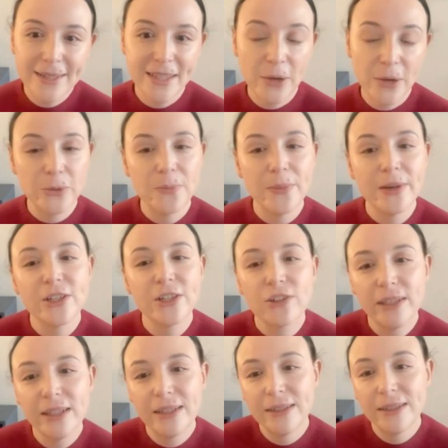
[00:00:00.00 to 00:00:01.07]
as I was
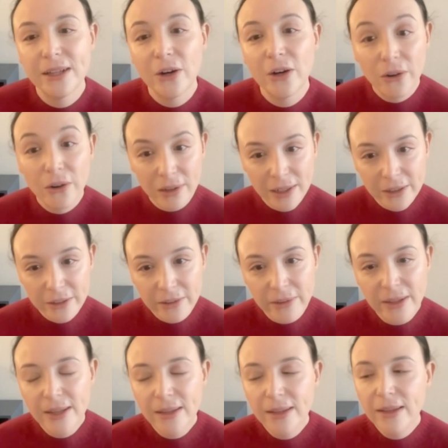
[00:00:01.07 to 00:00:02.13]
mentioning earlier.